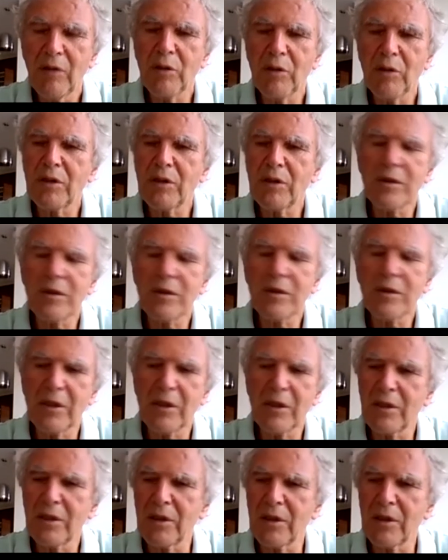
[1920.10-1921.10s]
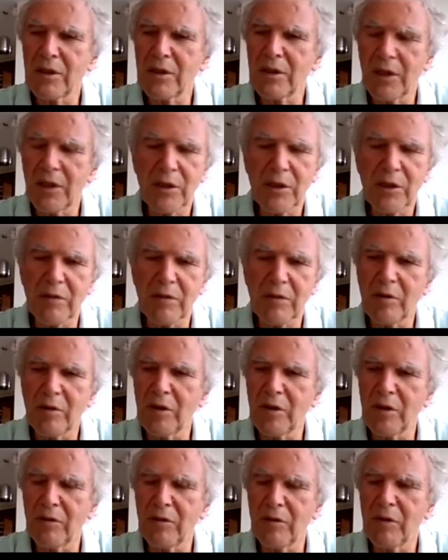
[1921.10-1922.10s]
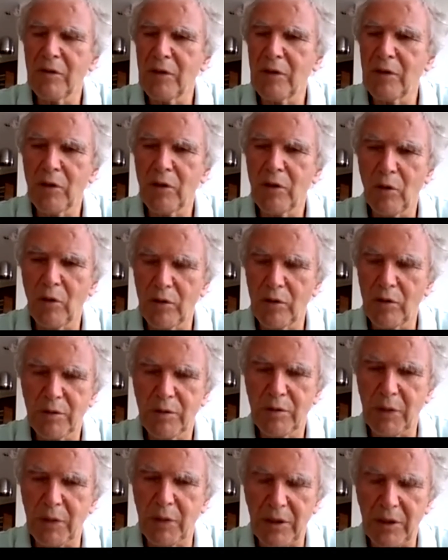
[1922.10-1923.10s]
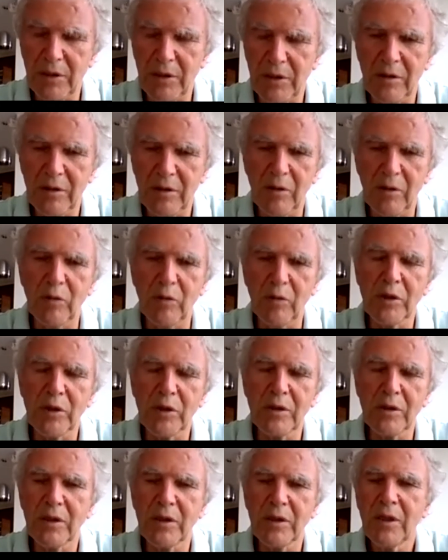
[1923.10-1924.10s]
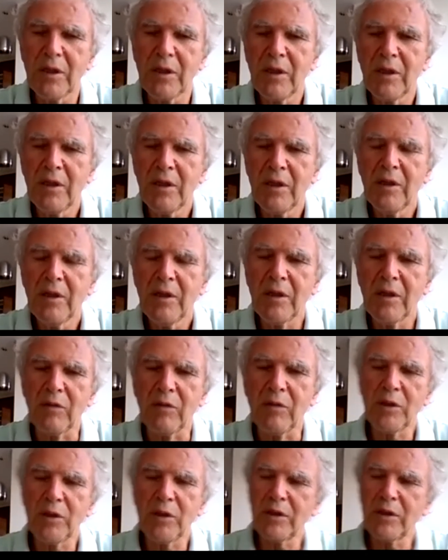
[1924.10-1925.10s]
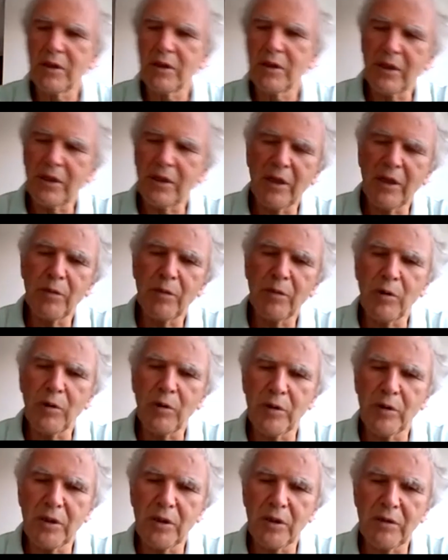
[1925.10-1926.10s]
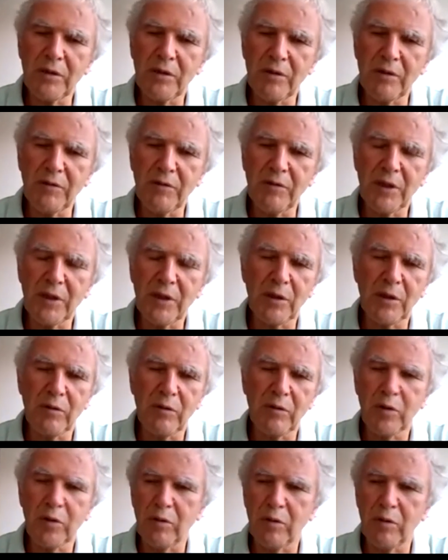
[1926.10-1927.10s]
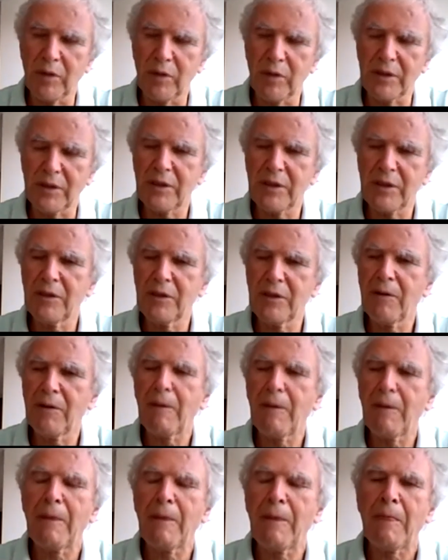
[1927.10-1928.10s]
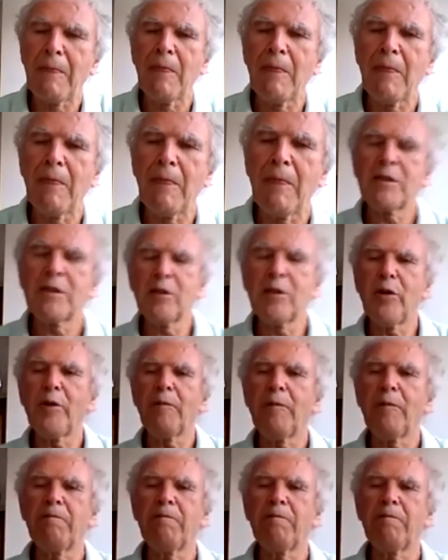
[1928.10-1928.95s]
is just intersection with the whole space? Or what is a scalar product with vector of all ones? So,